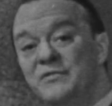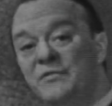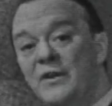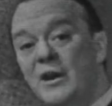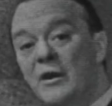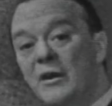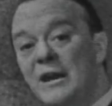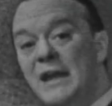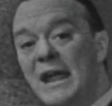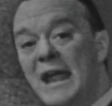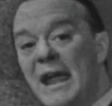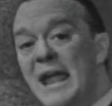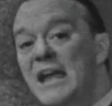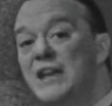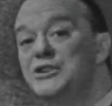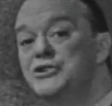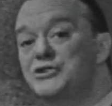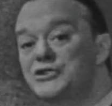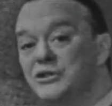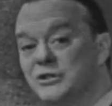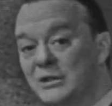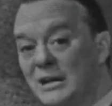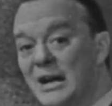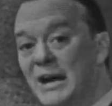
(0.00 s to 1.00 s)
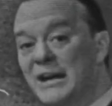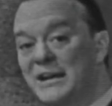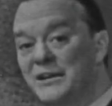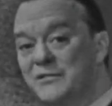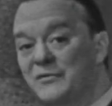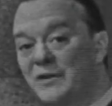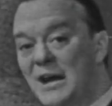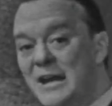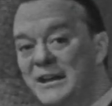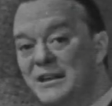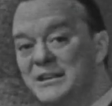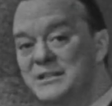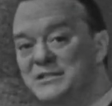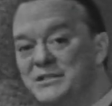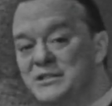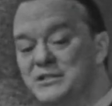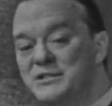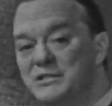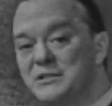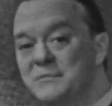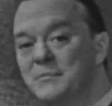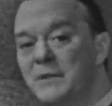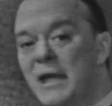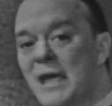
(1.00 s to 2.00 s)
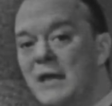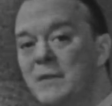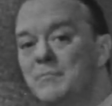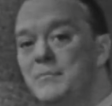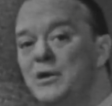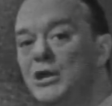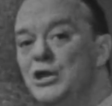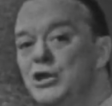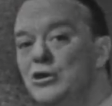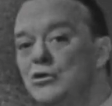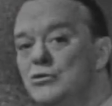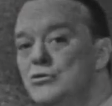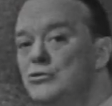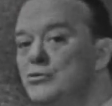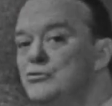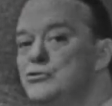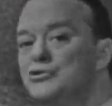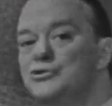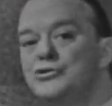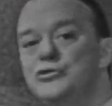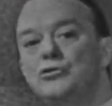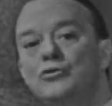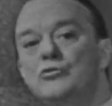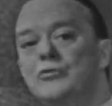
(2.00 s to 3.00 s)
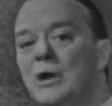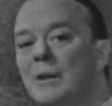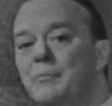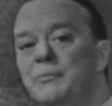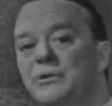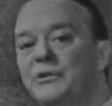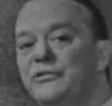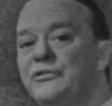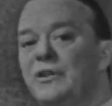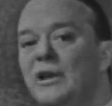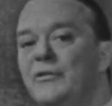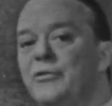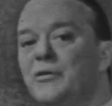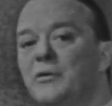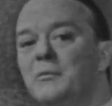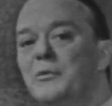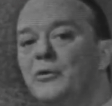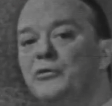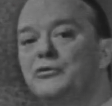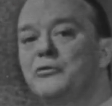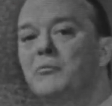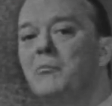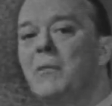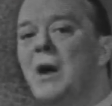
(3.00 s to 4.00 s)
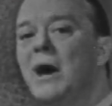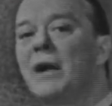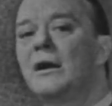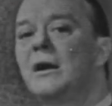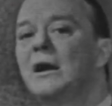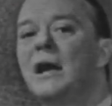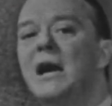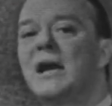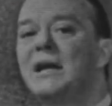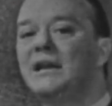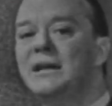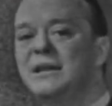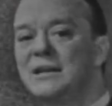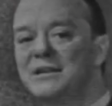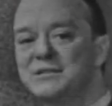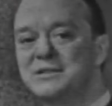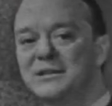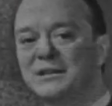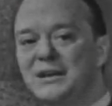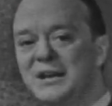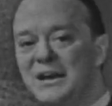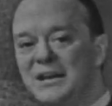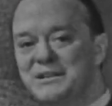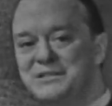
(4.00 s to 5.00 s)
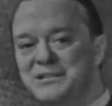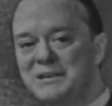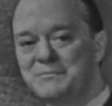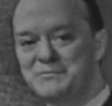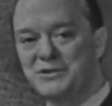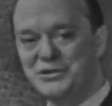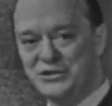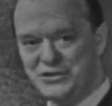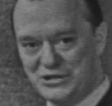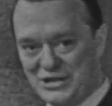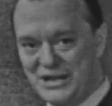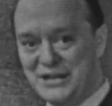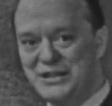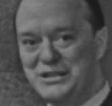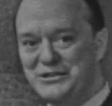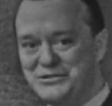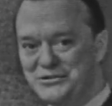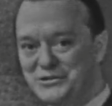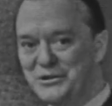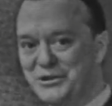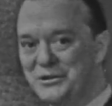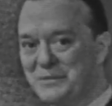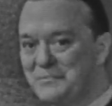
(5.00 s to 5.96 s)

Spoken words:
very ancient kind of writing system can be used to represent the most modern ideas and concepts the Chinese talk